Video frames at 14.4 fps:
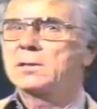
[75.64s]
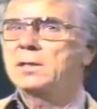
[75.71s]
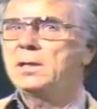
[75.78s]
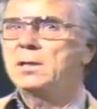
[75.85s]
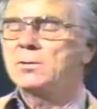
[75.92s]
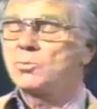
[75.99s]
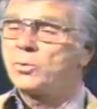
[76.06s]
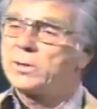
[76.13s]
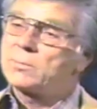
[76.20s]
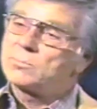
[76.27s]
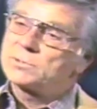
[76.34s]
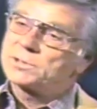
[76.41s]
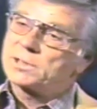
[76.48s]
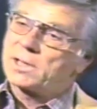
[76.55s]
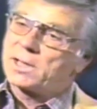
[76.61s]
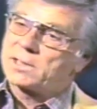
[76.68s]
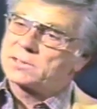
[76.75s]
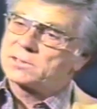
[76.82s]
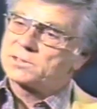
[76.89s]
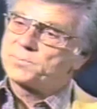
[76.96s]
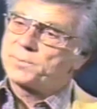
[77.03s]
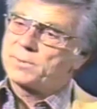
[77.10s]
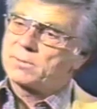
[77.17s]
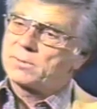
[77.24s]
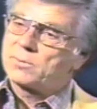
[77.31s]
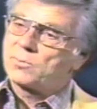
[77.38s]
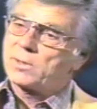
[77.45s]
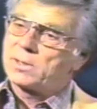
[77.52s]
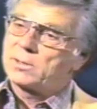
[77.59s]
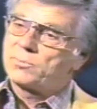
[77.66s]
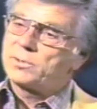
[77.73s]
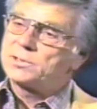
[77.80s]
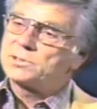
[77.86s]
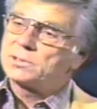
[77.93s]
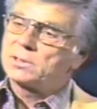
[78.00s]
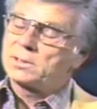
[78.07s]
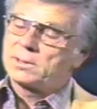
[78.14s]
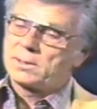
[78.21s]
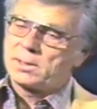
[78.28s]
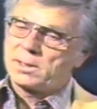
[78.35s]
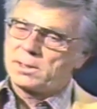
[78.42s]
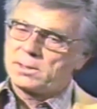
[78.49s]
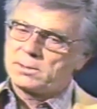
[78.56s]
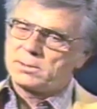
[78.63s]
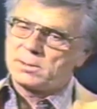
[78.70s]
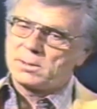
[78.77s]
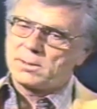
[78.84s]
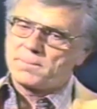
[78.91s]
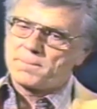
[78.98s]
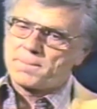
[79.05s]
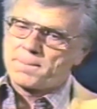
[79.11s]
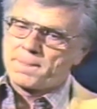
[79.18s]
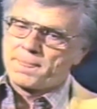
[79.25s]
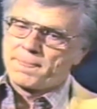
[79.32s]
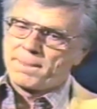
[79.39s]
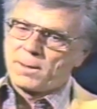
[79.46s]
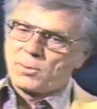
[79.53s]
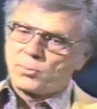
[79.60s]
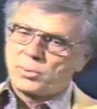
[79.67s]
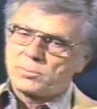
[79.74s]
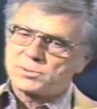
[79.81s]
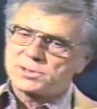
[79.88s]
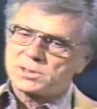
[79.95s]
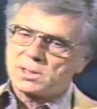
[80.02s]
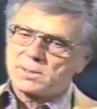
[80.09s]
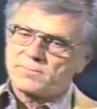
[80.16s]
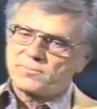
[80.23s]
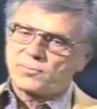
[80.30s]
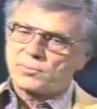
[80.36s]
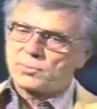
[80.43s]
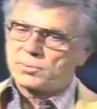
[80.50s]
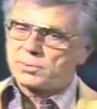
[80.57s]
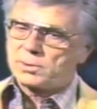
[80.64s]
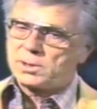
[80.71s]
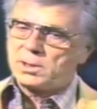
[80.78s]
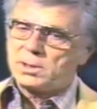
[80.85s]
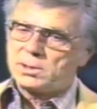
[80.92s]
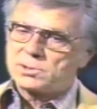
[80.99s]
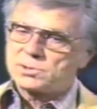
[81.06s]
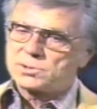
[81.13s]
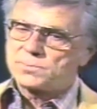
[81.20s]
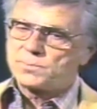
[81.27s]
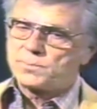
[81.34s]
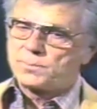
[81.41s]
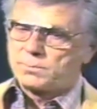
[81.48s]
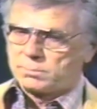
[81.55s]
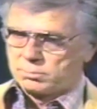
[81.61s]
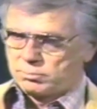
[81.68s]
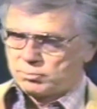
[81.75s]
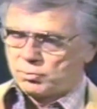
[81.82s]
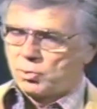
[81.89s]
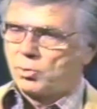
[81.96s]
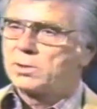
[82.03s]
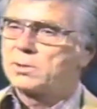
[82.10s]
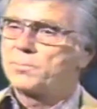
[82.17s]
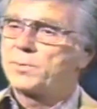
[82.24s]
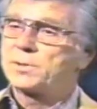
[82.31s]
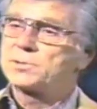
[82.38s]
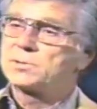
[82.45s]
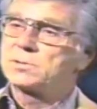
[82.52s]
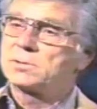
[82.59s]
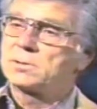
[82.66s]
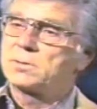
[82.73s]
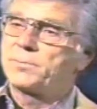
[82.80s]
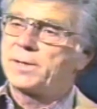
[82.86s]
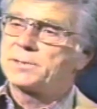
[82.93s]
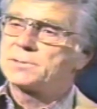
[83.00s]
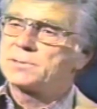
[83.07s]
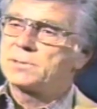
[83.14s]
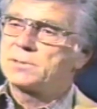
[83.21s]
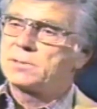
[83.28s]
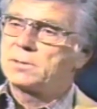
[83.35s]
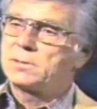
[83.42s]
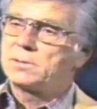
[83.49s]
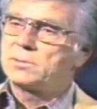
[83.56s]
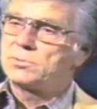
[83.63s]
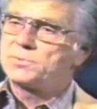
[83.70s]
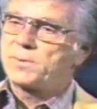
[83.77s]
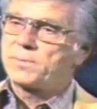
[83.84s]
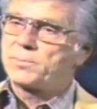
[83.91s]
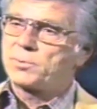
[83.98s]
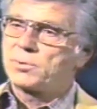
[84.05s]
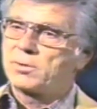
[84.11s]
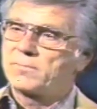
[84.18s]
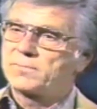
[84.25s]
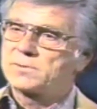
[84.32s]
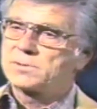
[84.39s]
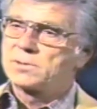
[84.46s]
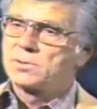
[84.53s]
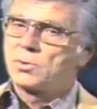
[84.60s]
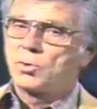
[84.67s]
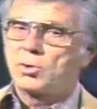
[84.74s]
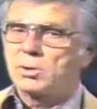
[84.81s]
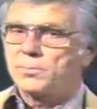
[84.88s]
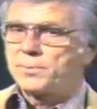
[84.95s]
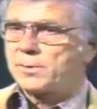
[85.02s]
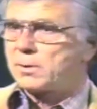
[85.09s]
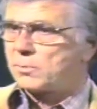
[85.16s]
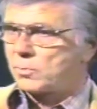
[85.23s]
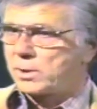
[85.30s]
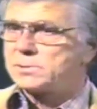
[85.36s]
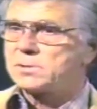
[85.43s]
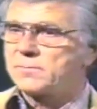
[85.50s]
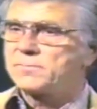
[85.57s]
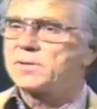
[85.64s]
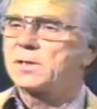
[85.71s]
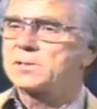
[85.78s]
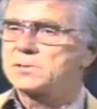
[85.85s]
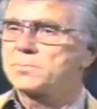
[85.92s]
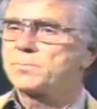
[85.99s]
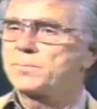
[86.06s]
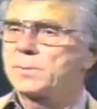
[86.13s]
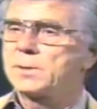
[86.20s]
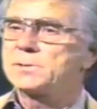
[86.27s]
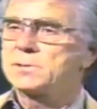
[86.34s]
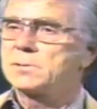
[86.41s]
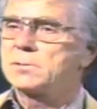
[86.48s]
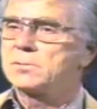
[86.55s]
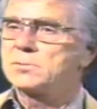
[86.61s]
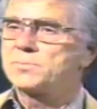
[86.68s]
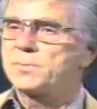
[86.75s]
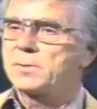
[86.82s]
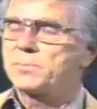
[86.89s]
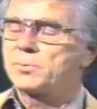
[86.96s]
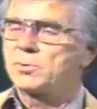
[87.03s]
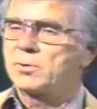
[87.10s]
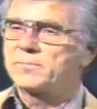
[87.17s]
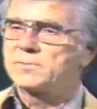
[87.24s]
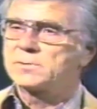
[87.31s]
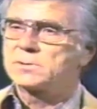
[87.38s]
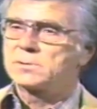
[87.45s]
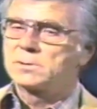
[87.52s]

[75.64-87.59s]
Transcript: Keenan Wynn was cast as Perry White originally, and when it was time for Keenan's role in the picture to commence in the newspaper office, all the Perry White stuff takes place in the newspaper office.